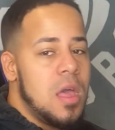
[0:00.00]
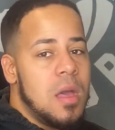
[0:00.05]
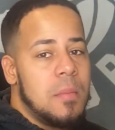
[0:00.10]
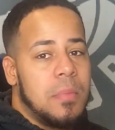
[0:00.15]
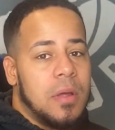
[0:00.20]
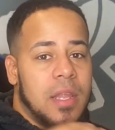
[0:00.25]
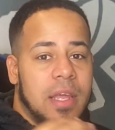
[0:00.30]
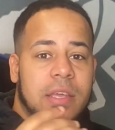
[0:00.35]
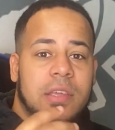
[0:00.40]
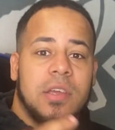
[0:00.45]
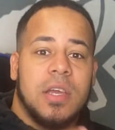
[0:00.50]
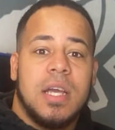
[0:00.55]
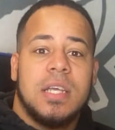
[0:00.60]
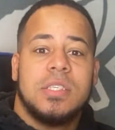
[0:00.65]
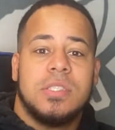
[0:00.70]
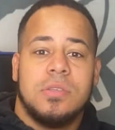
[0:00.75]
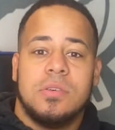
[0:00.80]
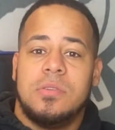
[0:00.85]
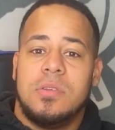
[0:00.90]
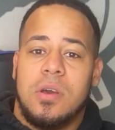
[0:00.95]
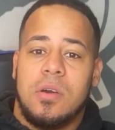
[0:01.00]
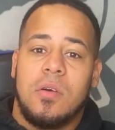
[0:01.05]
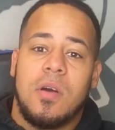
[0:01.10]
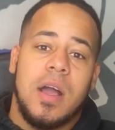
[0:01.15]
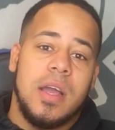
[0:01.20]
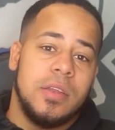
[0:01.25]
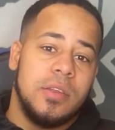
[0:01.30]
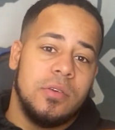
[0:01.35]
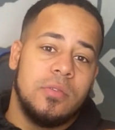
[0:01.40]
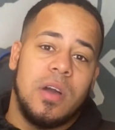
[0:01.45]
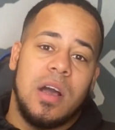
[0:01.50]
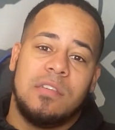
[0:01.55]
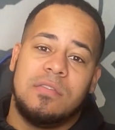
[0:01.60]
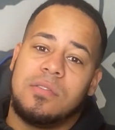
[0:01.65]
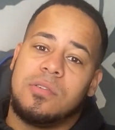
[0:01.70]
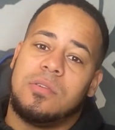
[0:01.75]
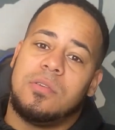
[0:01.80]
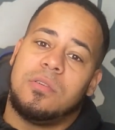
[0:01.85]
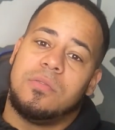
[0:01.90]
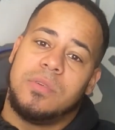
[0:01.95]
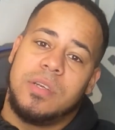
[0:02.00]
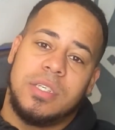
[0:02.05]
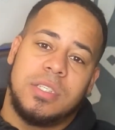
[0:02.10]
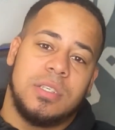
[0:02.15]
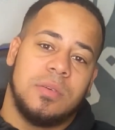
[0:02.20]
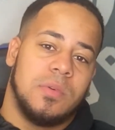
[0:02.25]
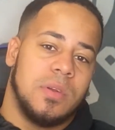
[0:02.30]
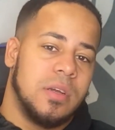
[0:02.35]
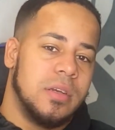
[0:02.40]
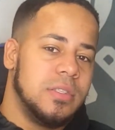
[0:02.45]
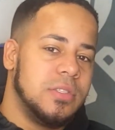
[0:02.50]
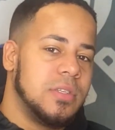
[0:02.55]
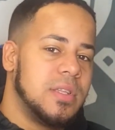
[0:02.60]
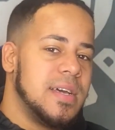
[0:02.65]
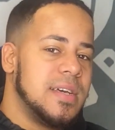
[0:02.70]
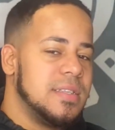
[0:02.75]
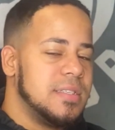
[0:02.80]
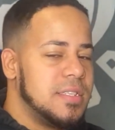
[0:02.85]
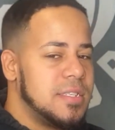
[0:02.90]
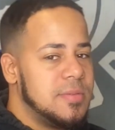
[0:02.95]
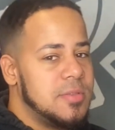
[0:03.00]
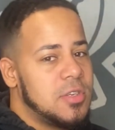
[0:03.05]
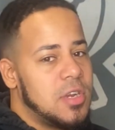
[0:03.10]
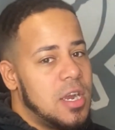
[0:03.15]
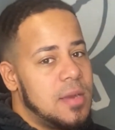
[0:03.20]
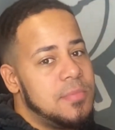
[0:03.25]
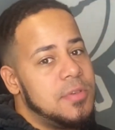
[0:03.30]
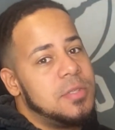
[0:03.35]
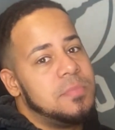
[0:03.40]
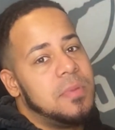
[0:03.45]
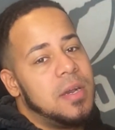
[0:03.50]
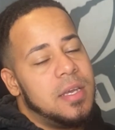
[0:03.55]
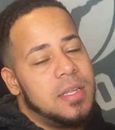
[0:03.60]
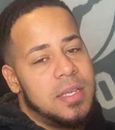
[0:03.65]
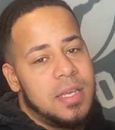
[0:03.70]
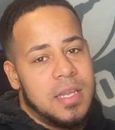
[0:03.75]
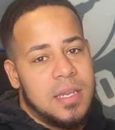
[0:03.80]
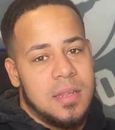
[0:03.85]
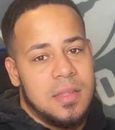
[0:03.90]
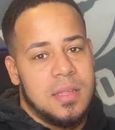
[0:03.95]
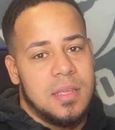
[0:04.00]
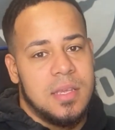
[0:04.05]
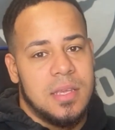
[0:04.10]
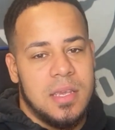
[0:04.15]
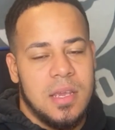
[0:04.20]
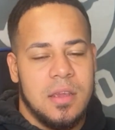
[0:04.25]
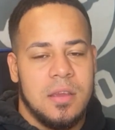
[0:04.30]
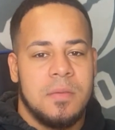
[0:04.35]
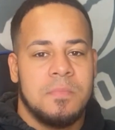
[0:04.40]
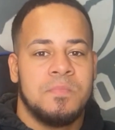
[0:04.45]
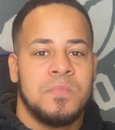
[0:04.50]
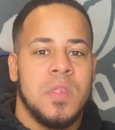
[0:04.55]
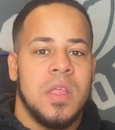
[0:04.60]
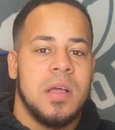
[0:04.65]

But like you guys do know, I do have a goal of reaching 100,000 subscribers by the end of the year.